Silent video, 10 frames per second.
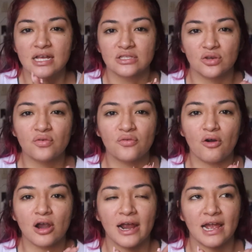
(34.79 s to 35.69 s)
So
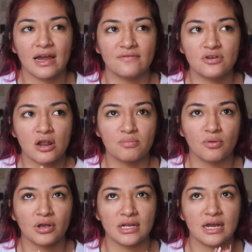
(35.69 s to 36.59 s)
far, I have not
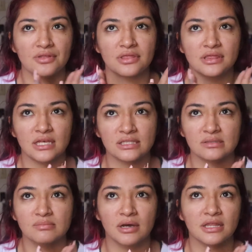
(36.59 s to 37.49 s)
broken out
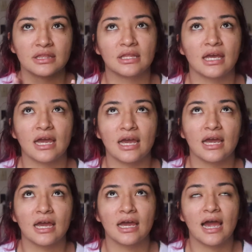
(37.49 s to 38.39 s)
this month
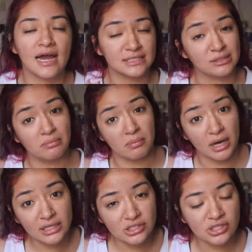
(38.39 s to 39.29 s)
as
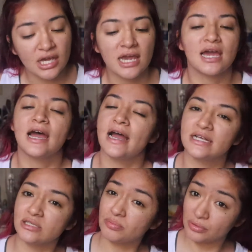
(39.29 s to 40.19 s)
much
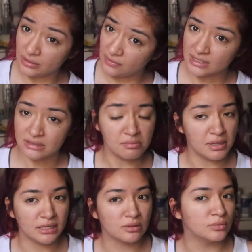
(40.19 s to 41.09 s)
as the previous
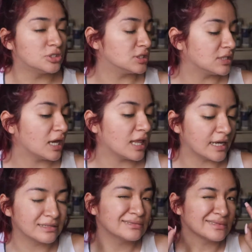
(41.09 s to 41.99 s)
month, which is
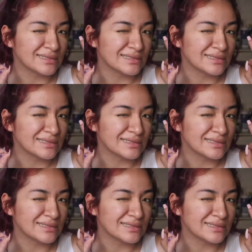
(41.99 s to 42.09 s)
like